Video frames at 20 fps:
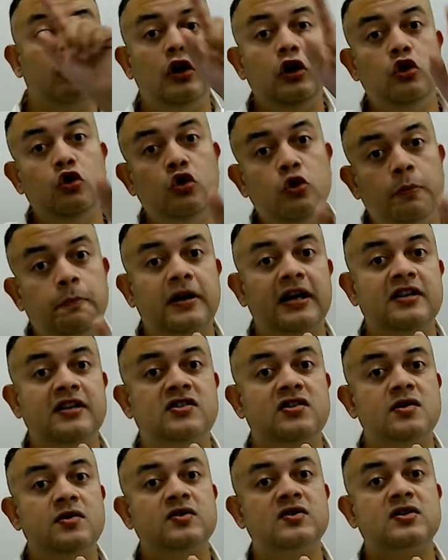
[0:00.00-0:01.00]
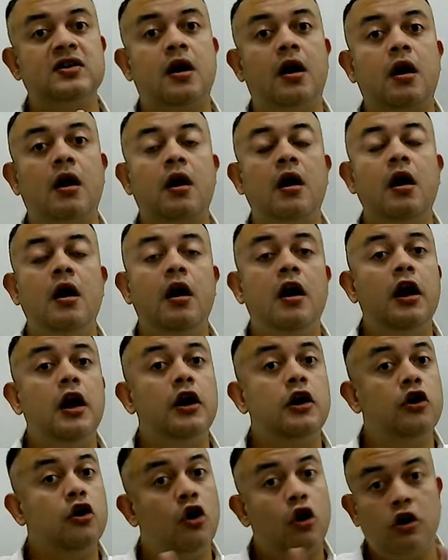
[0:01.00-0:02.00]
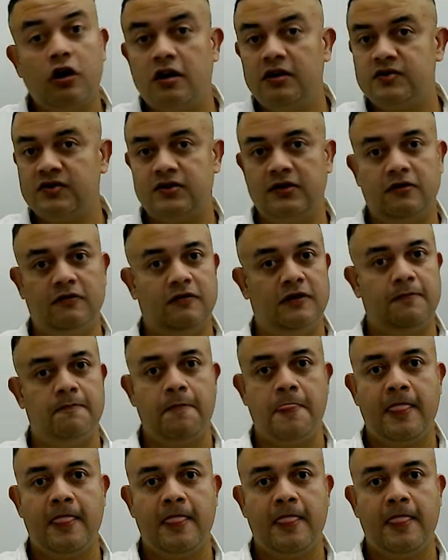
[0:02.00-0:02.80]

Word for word: loop regions are not conserved